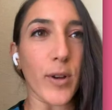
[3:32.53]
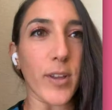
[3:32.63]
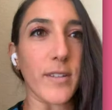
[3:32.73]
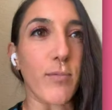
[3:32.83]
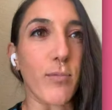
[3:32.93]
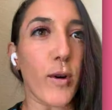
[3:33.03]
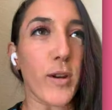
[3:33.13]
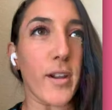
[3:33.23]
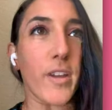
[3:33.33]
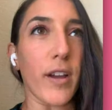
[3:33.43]
would
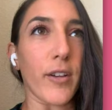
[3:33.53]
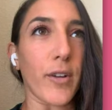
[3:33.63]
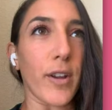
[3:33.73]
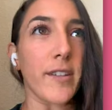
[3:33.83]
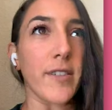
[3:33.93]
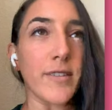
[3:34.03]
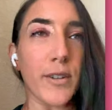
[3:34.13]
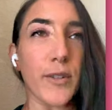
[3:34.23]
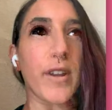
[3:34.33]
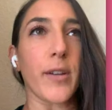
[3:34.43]
want to agree to
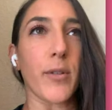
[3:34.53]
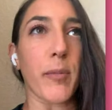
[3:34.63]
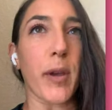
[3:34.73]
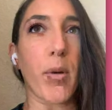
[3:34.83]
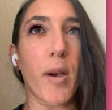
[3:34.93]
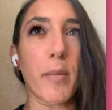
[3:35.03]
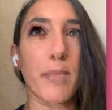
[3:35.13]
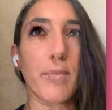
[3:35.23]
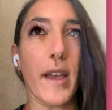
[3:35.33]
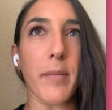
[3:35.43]
disagree with my mom.